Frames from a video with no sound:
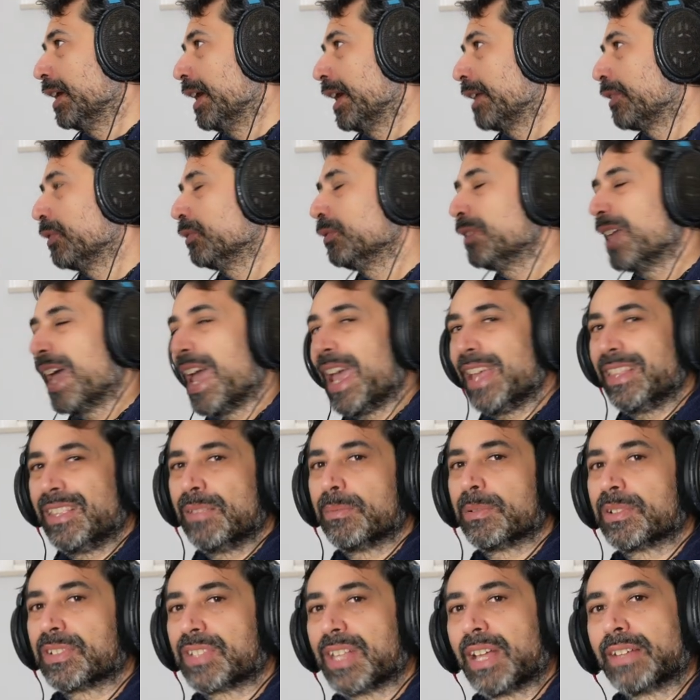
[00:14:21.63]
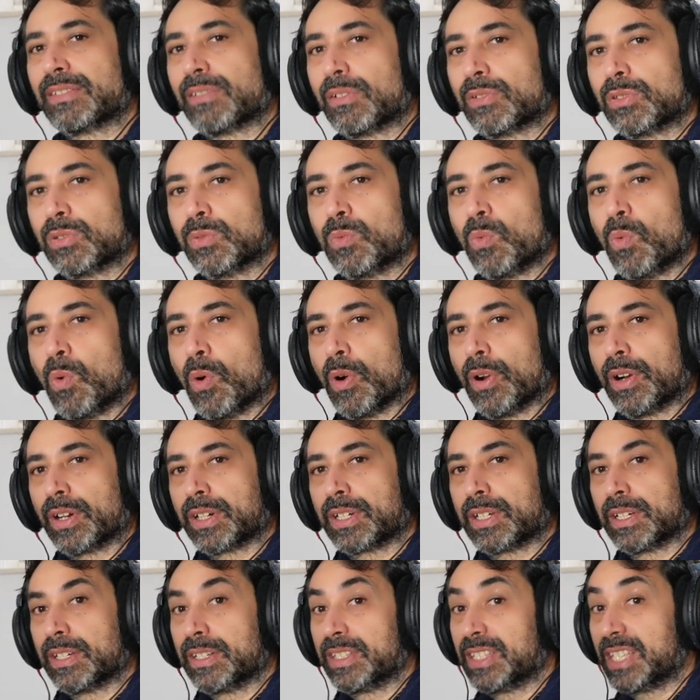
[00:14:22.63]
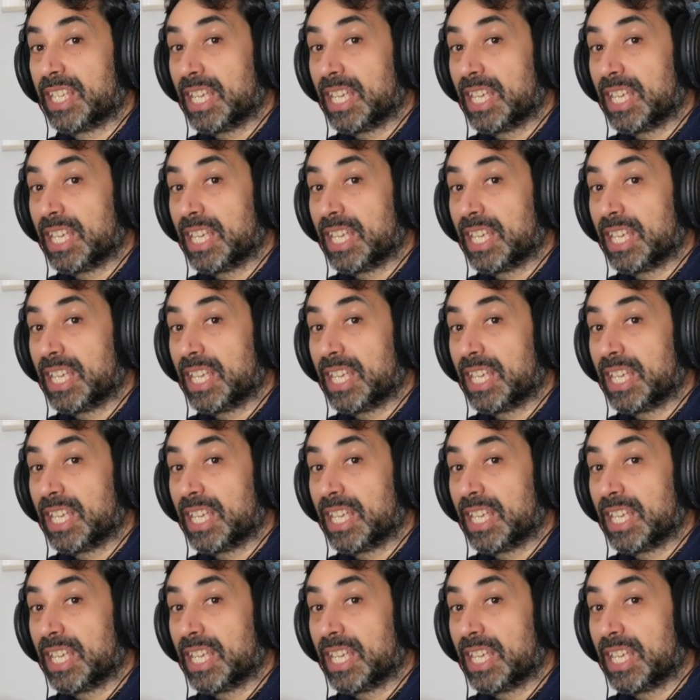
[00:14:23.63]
a good 80% of the work,